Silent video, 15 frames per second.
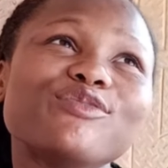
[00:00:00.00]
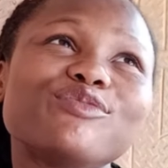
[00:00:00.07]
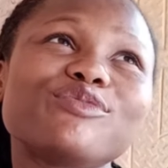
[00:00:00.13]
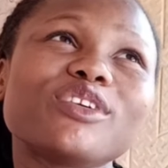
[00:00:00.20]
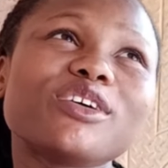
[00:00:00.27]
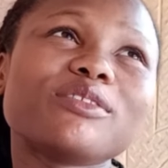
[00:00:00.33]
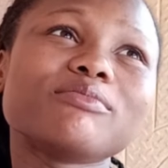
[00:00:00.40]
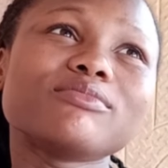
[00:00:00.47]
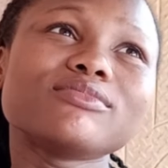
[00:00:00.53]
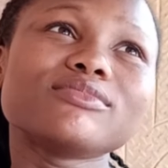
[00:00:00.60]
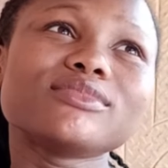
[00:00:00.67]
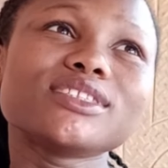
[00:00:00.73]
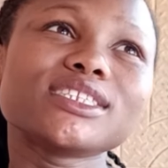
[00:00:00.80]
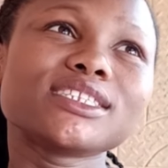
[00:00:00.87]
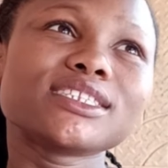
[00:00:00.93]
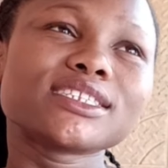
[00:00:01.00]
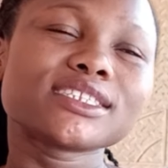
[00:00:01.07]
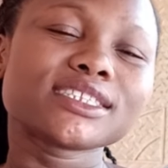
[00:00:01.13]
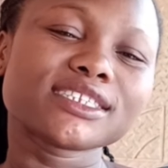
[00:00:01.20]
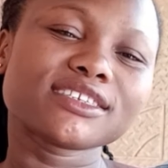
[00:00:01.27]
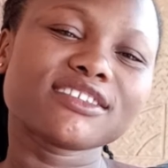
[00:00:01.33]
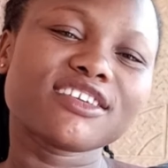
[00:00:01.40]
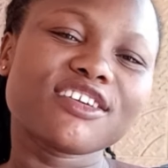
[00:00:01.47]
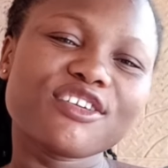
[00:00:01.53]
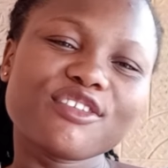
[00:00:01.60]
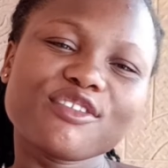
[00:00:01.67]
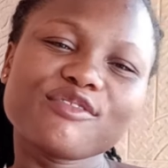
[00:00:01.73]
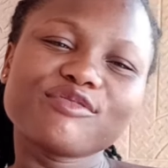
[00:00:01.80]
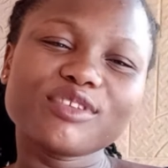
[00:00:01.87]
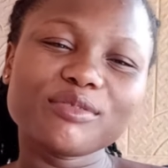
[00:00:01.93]
from
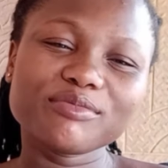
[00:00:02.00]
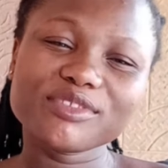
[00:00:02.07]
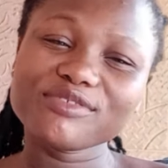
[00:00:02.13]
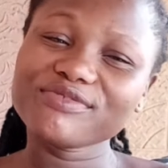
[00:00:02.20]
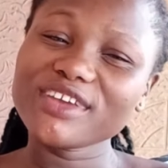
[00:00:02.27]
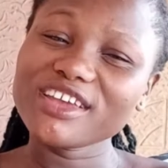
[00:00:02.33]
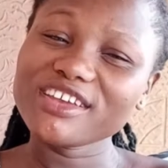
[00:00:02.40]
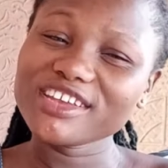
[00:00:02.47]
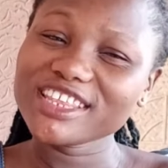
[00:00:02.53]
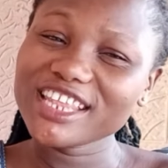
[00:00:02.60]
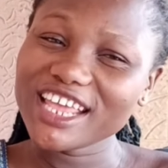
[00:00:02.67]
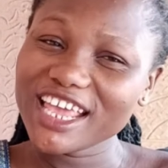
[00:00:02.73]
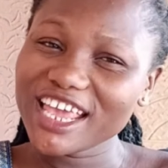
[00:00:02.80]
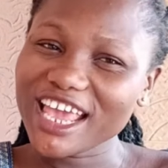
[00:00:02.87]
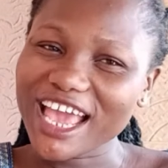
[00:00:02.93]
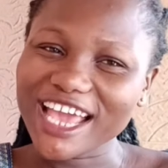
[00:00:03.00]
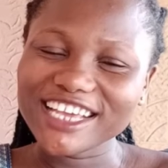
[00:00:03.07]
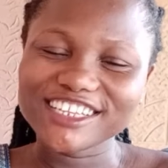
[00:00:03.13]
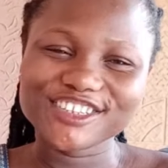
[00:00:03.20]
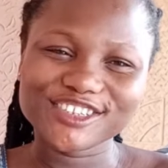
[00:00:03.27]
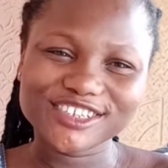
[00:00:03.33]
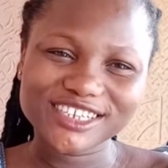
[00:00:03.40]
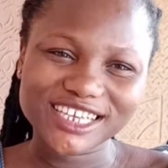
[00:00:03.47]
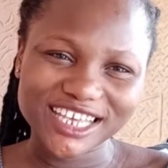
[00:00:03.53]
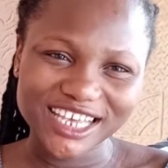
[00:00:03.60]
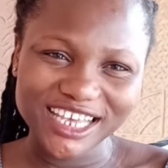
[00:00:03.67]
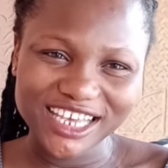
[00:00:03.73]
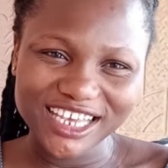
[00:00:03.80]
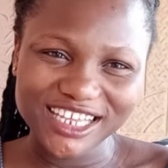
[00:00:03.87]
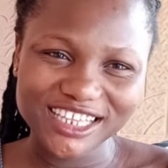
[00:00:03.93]
the very day I took
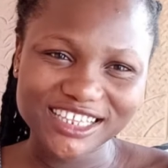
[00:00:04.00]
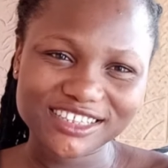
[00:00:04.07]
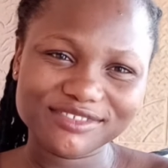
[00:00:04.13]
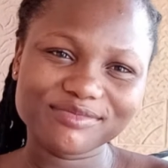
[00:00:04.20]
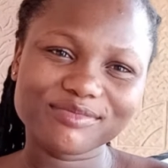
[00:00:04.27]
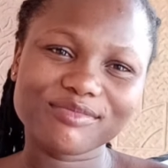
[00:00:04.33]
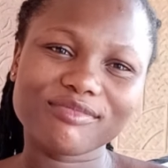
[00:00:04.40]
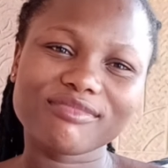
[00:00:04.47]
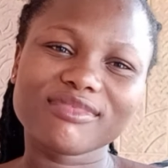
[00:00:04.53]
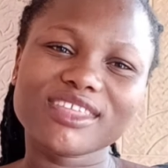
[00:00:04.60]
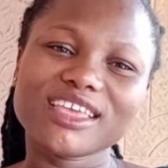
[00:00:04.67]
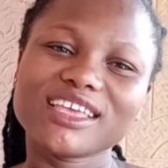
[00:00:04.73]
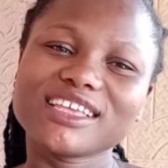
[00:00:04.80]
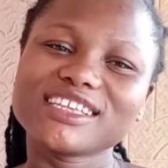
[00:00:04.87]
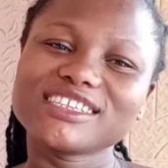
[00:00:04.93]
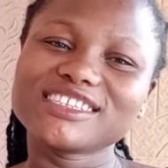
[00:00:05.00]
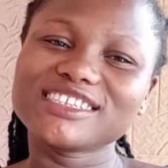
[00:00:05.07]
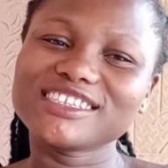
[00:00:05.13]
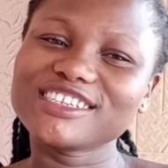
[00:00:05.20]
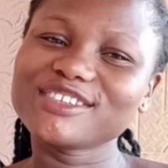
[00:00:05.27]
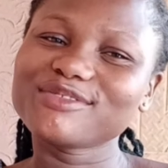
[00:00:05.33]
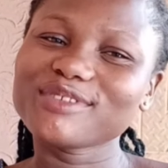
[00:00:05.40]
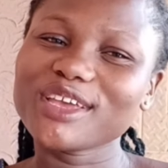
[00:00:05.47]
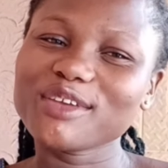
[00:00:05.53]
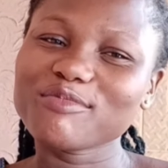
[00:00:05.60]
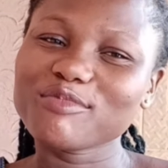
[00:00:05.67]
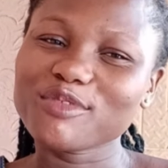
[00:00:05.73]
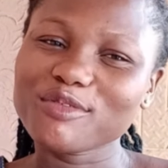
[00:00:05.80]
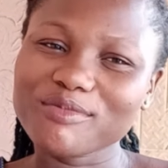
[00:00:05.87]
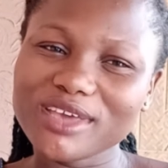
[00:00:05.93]
in to this very
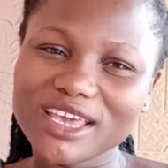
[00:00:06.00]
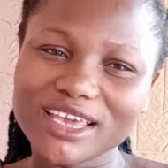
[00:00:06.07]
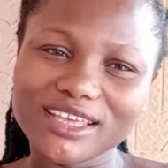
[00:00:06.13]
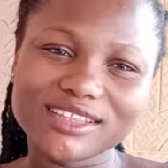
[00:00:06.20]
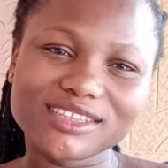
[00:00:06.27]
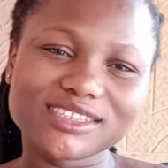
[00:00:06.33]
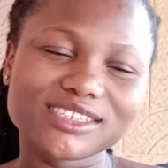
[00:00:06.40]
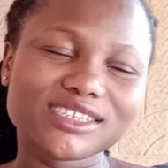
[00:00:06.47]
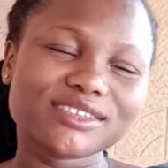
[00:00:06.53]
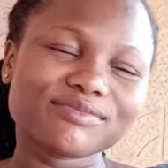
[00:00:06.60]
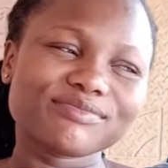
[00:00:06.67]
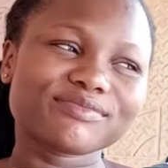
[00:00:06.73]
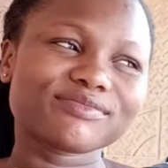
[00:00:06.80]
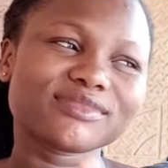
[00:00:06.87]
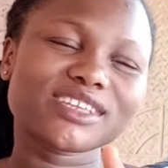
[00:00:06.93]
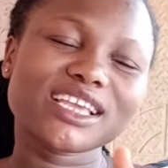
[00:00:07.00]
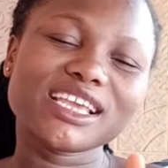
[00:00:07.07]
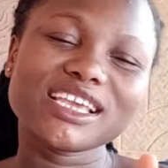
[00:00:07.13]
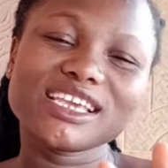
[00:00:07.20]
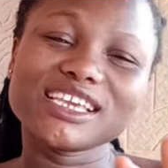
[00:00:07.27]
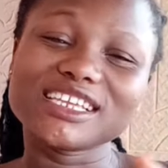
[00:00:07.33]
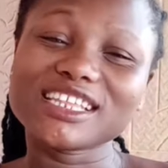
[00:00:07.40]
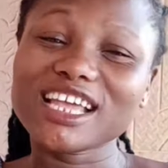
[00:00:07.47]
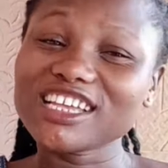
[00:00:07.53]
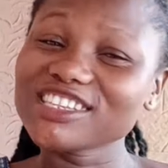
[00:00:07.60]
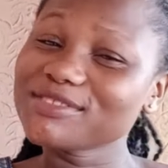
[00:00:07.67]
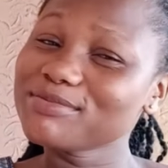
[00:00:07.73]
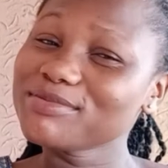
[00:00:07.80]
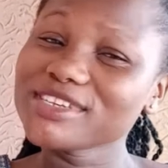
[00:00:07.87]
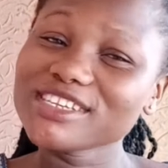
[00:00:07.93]
moment, it
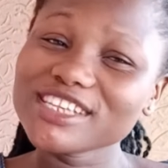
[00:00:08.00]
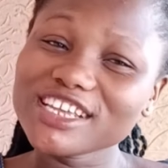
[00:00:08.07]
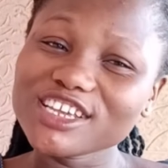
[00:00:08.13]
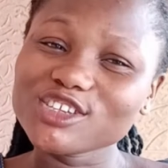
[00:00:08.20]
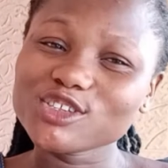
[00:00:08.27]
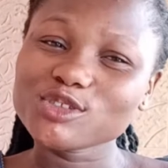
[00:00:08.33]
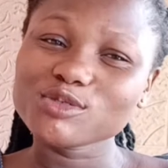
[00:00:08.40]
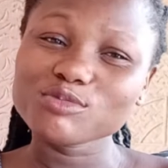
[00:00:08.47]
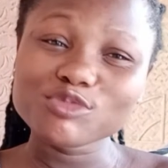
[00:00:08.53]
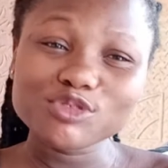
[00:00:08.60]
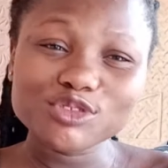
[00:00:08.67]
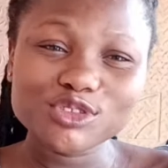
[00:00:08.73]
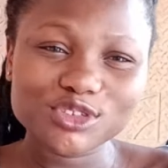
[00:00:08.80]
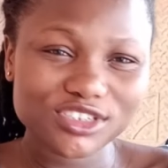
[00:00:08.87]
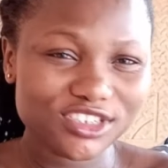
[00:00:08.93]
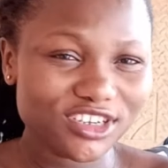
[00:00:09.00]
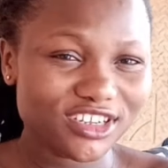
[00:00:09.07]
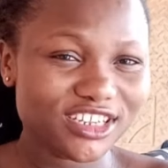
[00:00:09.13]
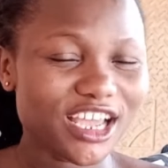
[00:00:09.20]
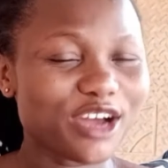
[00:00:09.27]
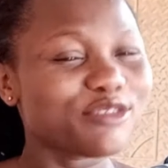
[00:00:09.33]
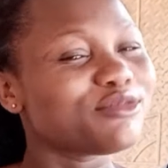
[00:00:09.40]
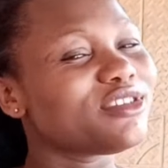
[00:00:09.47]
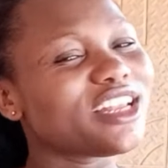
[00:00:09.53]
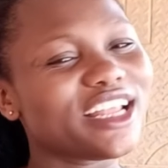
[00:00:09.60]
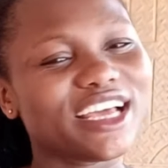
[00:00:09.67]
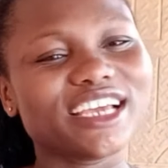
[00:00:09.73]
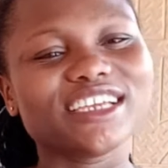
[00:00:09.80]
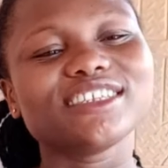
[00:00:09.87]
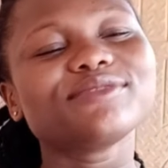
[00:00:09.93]
has been a smooth journey, I won't
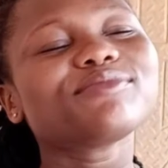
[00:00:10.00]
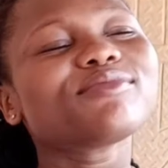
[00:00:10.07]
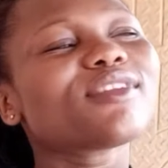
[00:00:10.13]
lie.